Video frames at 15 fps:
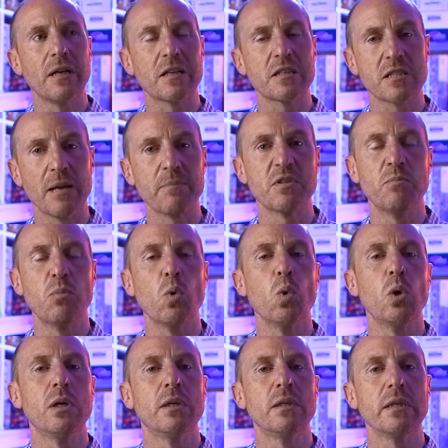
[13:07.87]
acceptable
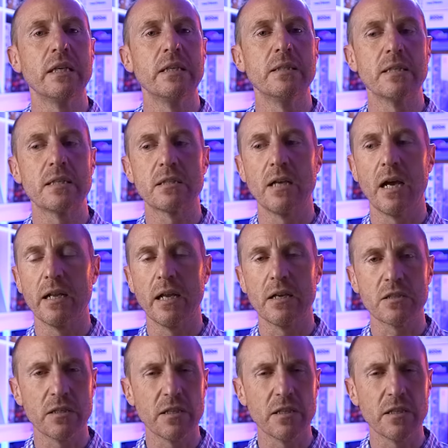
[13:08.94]
in this day and age.